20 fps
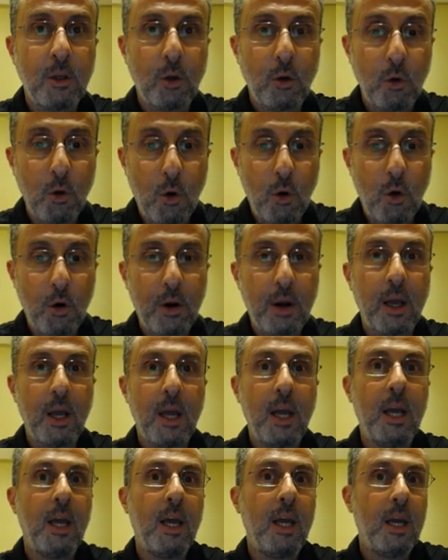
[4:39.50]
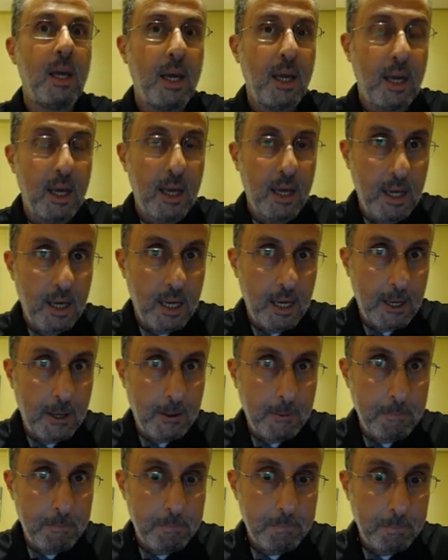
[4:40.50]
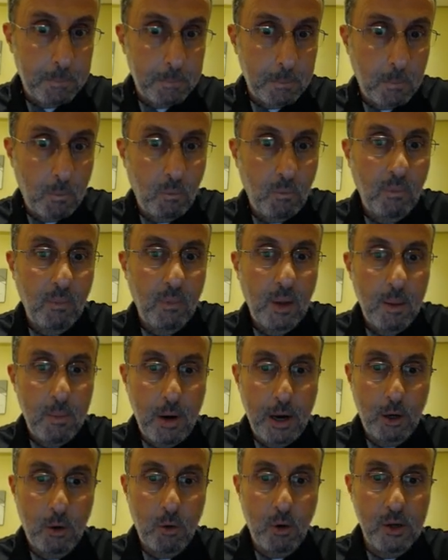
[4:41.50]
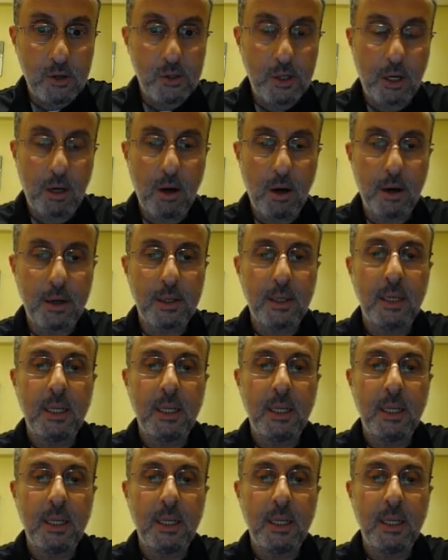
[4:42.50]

your uh, micro SD card.